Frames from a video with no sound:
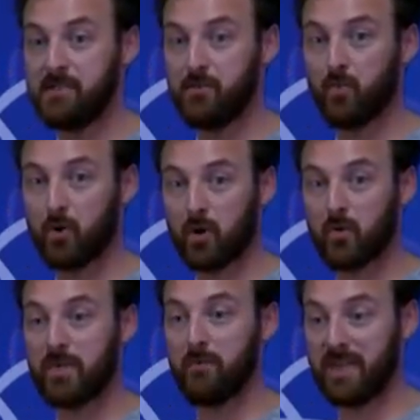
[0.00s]
to work
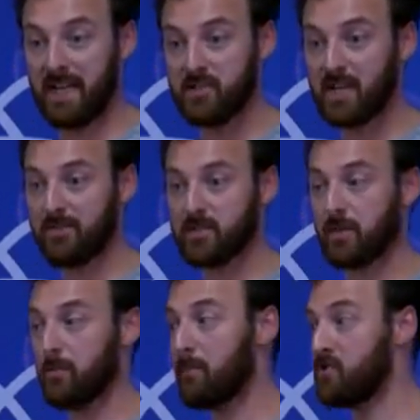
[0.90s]
with plain
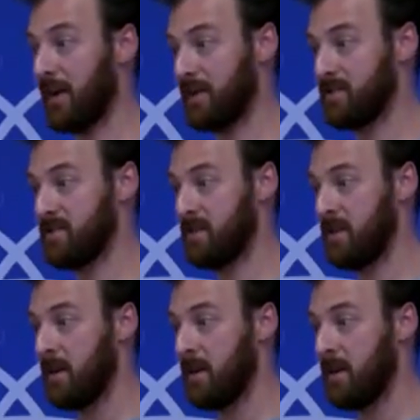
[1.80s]
JavaScript objects.